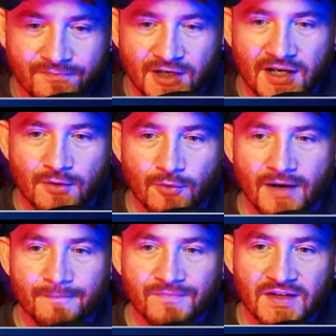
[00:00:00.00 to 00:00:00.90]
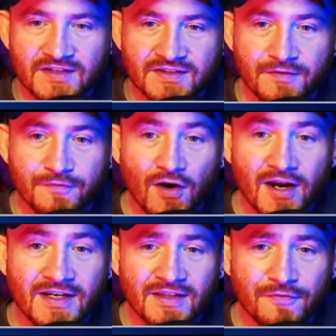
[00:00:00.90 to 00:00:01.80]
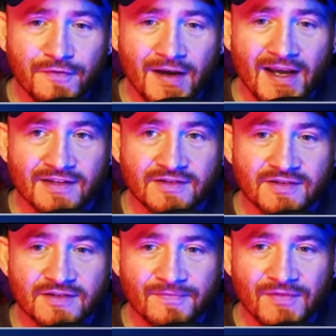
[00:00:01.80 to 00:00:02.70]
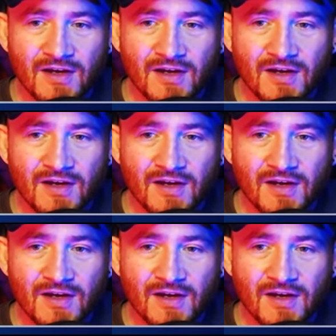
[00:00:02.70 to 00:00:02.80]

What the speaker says: But anyway, it's divided the fans.